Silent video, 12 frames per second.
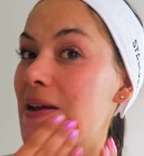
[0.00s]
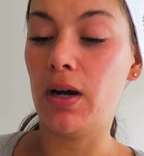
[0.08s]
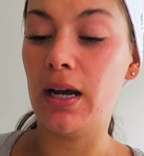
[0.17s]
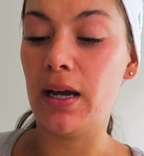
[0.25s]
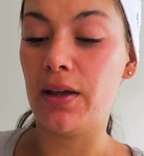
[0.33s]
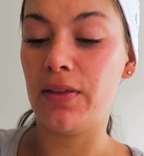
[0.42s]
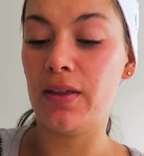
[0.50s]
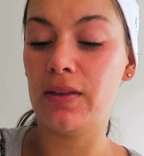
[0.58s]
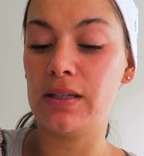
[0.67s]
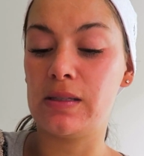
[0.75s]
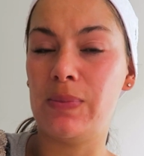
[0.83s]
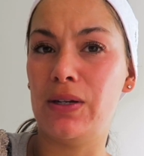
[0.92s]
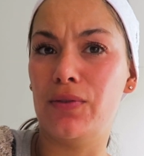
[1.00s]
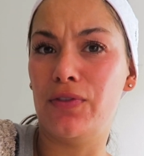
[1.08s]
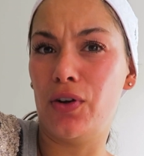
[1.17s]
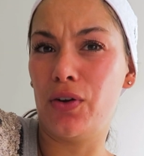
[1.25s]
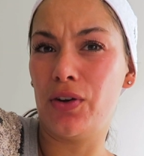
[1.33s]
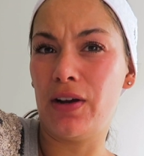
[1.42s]
All right, I think that's been on
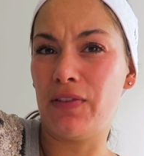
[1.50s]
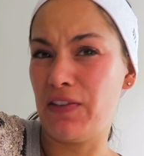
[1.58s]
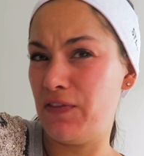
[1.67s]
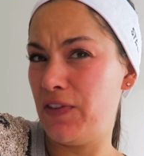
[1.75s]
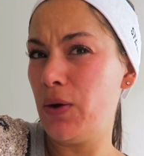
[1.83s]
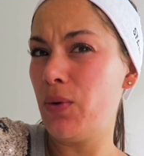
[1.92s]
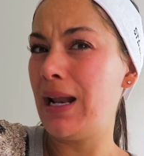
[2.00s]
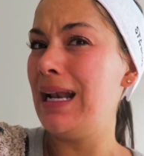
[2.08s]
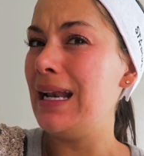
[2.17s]
for long enough. I feel a